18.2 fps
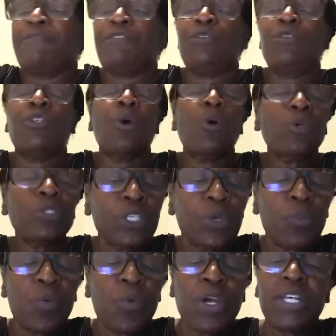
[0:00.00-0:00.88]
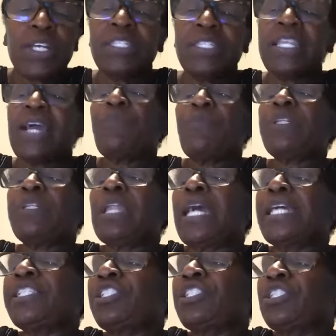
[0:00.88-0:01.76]
if you know someone that would
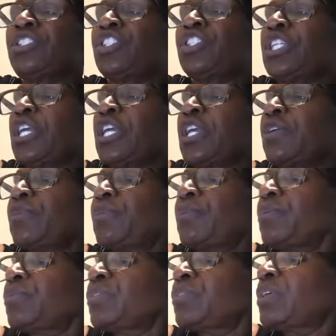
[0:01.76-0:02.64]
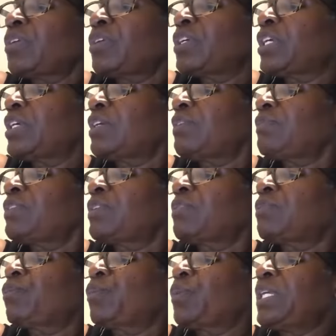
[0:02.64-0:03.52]
like to share their gift
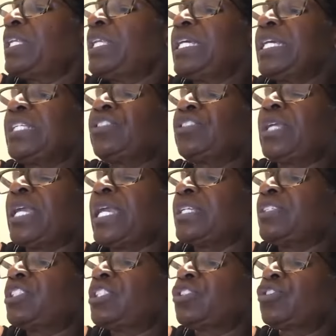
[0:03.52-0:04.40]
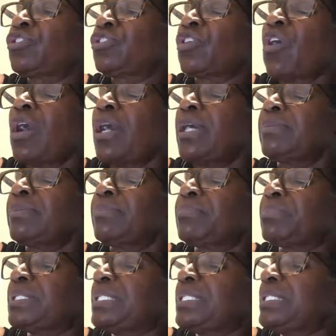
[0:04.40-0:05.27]
of reading and, and just thought,
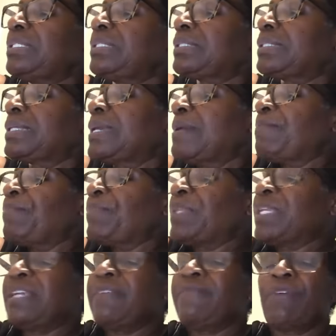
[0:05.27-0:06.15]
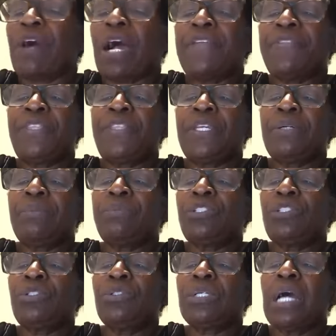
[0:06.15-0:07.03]
please invite
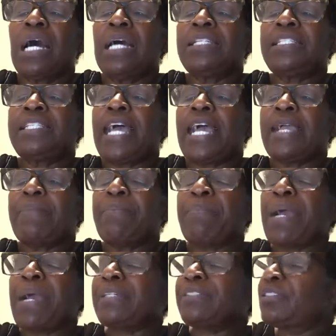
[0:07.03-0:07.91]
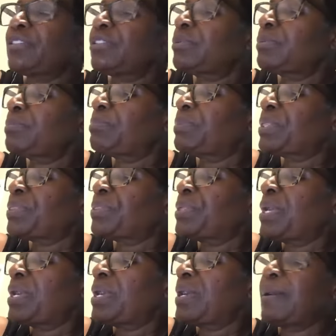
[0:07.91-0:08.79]
them to contact Pastor
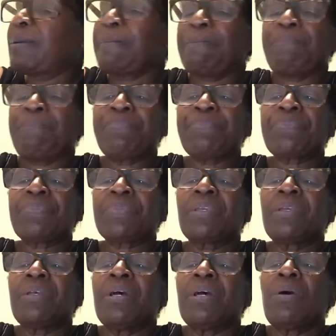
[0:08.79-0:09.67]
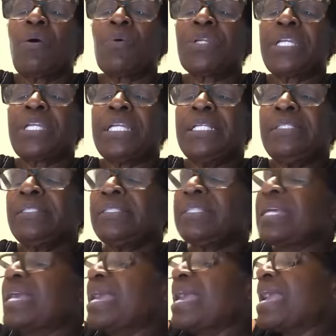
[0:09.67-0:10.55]
um, Ogis.
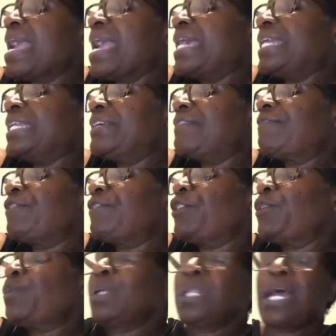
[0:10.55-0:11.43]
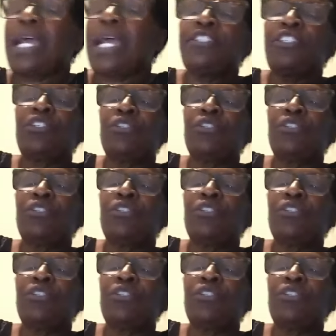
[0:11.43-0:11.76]
And if you would like